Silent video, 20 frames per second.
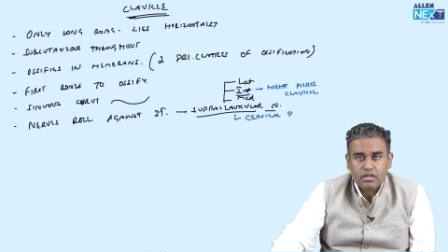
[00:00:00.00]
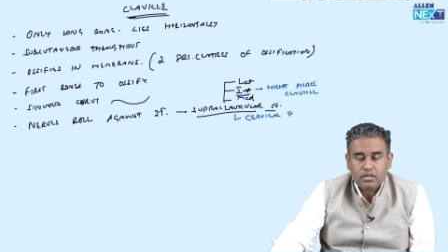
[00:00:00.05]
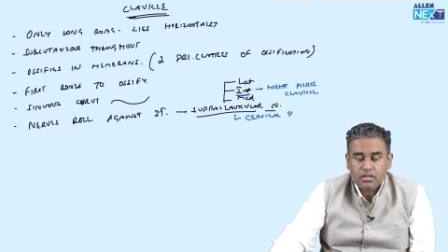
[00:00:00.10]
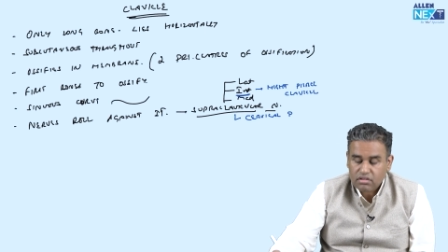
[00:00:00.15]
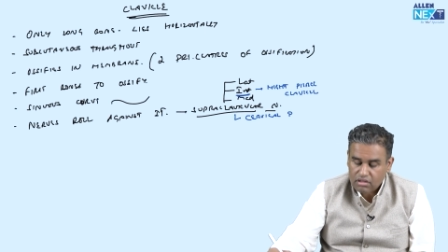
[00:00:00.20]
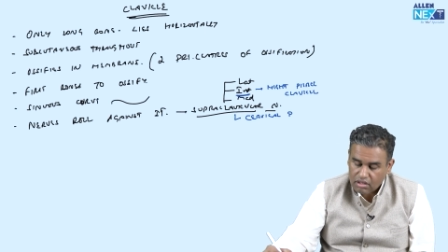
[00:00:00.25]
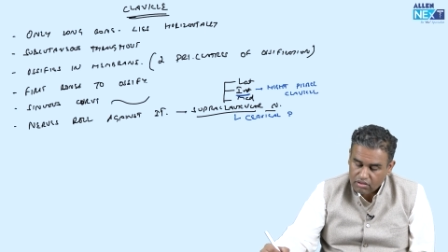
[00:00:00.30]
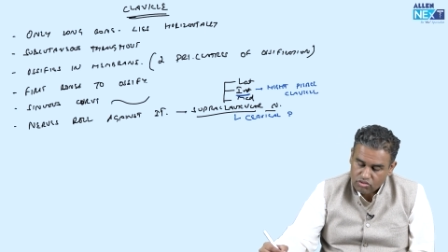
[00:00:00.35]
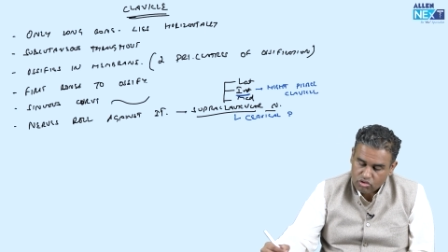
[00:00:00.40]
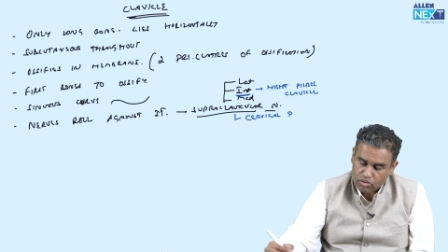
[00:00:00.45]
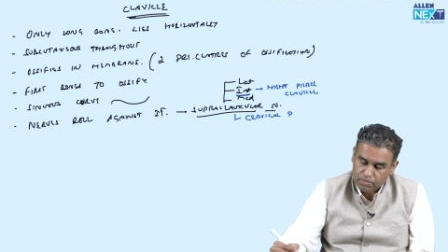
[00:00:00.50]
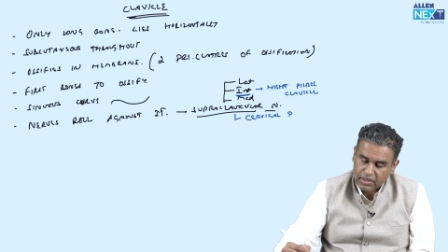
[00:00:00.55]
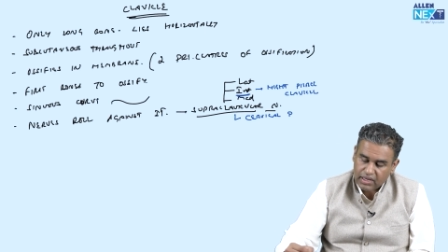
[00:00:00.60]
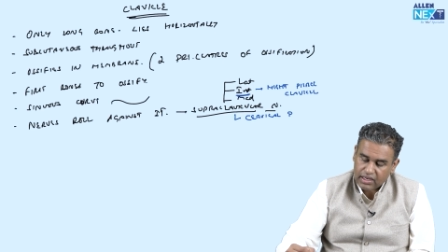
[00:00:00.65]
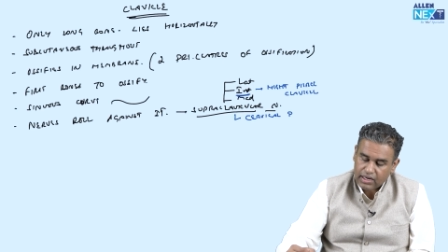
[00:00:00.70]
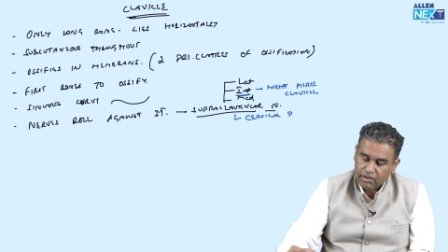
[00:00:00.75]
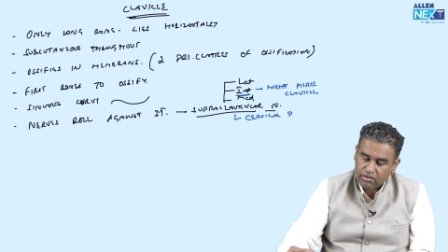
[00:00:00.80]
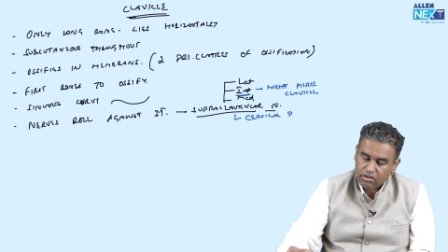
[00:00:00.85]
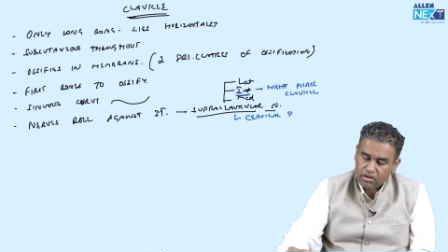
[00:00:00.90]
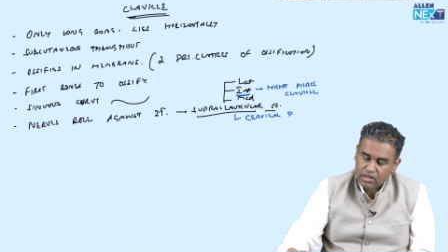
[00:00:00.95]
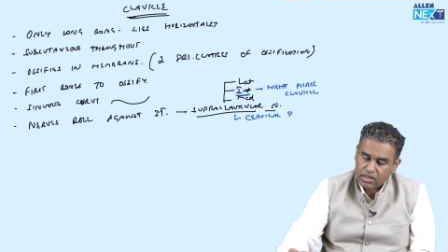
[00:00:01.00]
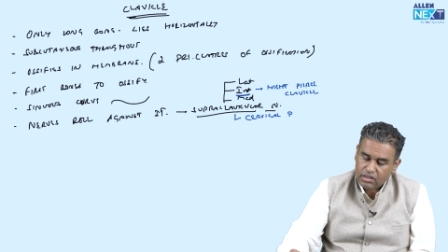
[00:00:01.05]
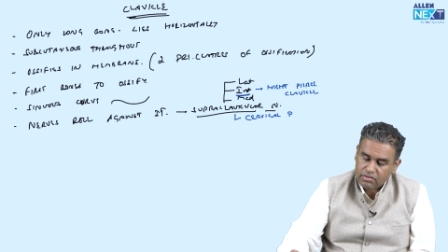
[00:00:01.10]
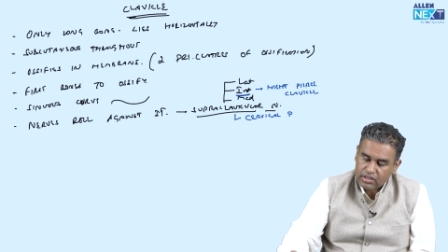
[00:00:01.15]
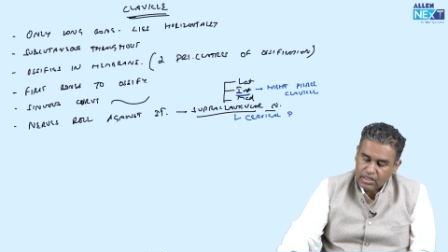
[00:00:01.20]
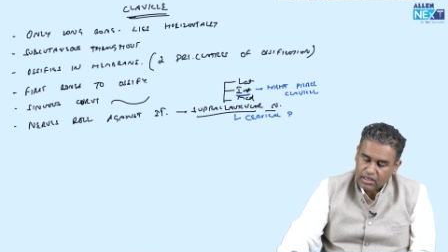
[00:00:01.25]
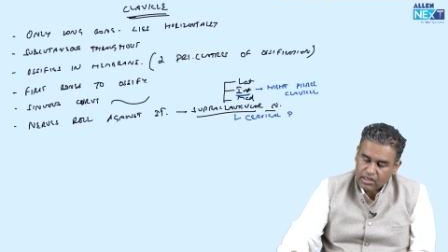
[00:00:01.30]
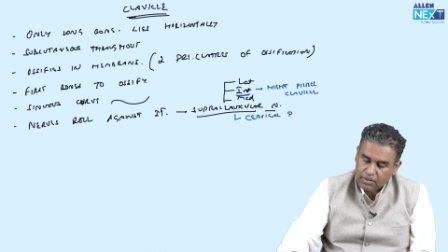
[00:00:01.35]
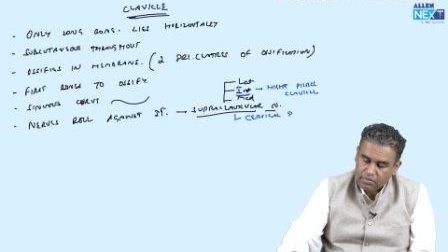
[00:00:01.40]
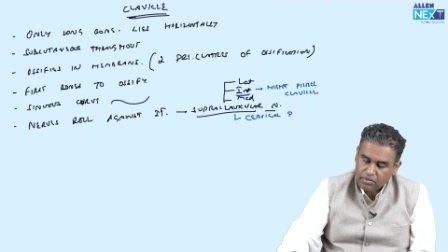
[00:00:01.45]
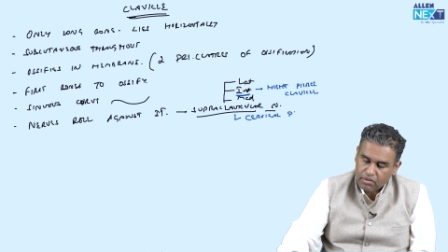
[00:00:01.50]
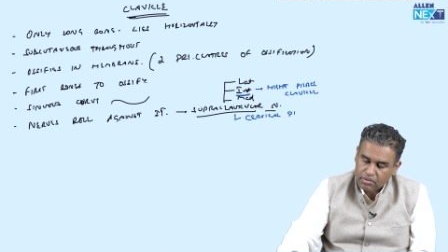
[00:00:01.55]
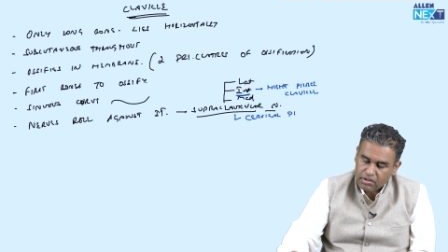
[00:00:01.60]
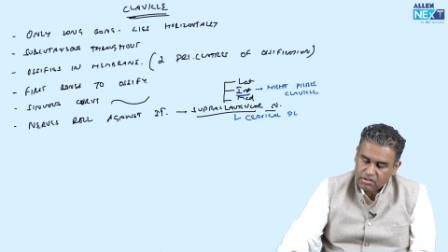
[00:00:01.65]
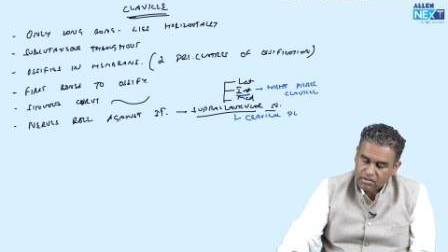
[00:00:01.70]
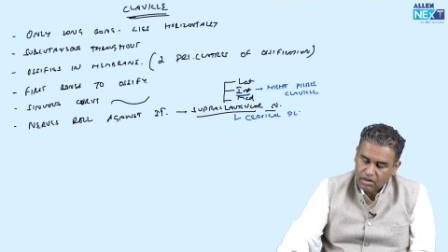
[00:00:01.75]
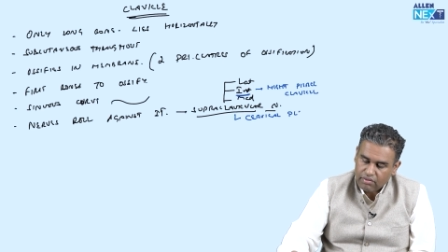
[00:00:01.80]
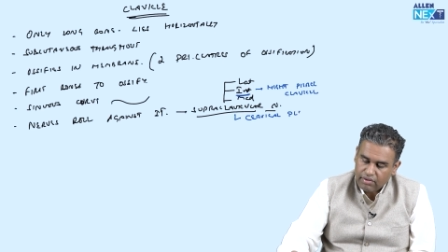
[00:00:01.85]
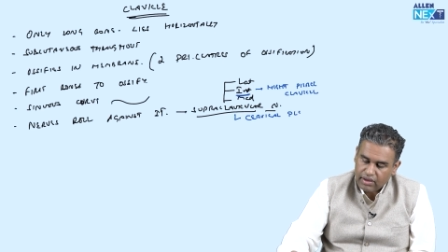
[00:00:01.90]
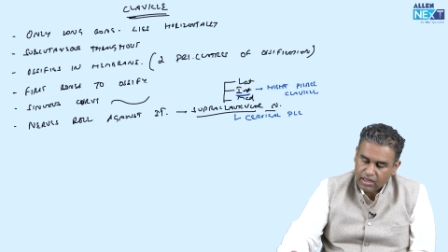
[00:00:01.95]
So supraclavicular nerves are coming from
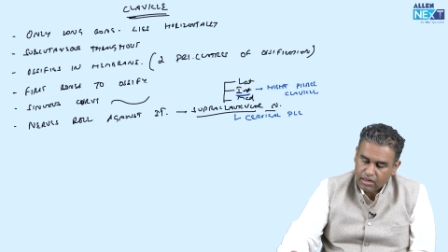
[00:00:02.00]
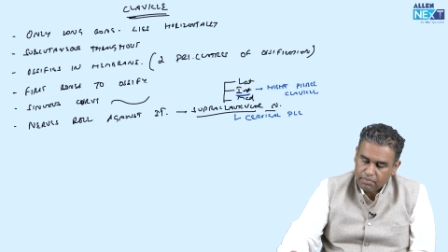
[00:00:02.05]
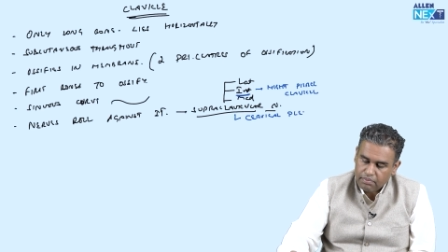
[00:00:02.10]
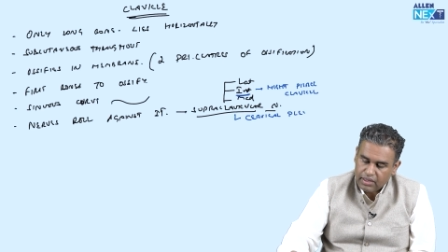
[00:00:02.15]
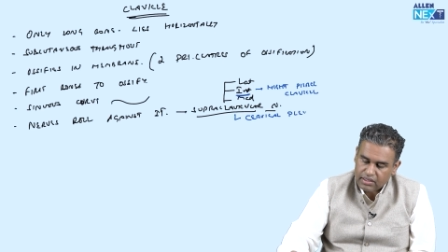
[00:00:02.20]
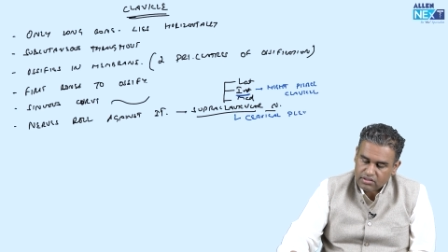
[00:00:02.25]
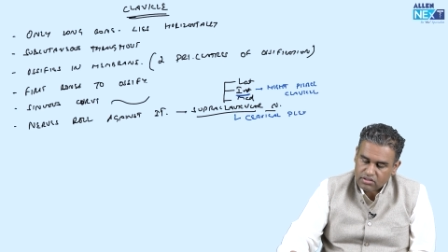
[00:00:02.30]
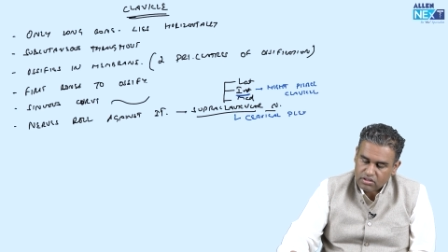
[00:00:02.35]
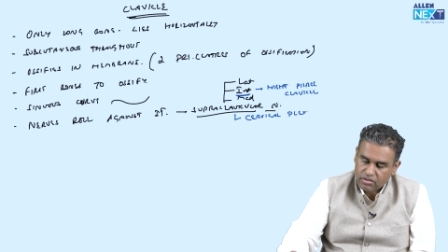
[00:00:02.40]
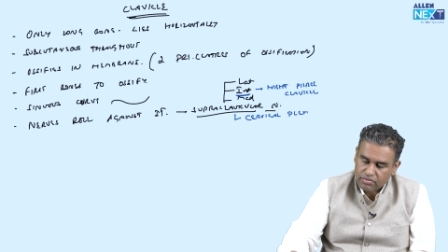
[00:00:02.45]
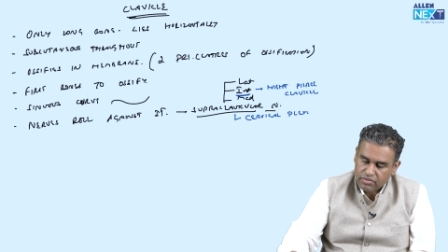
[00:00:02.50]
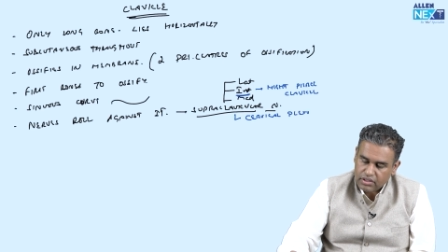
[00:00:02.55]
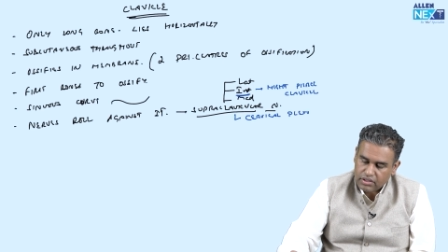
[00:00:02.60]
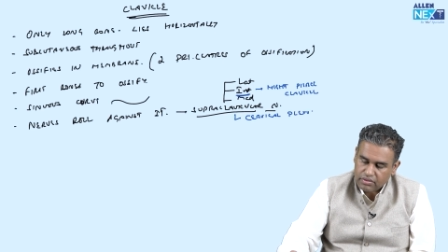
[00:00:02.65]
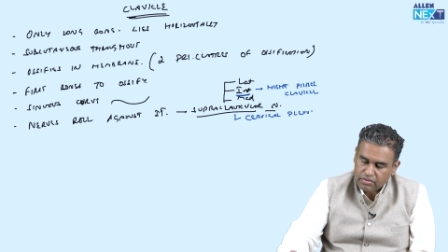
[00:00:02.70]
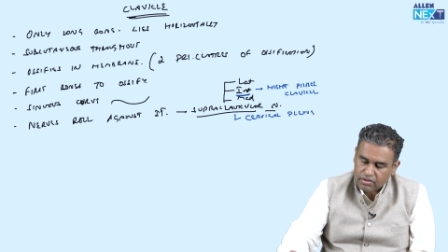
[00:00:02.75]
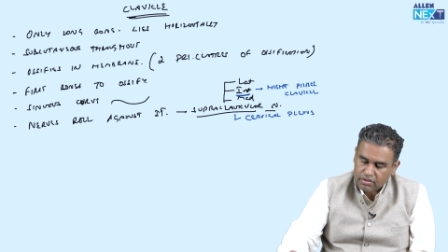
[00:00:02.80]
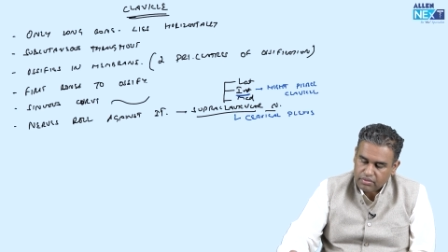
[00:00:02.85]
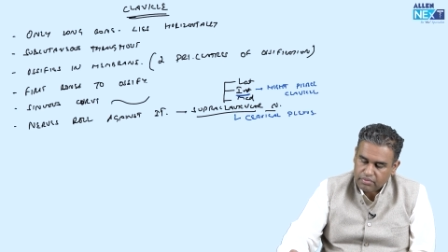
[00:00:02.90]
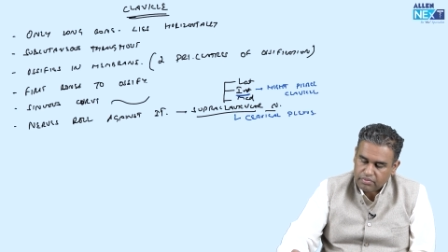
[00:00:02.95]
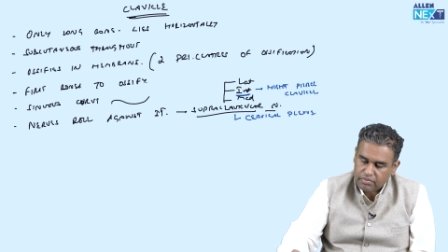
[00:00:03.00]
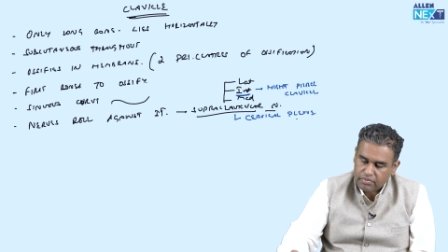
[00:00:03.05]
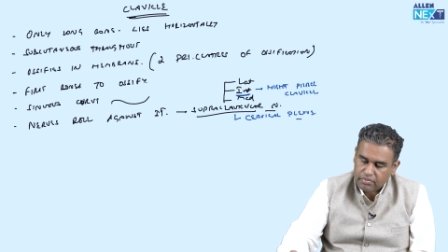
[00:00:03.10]
the cervical plexus of nerves.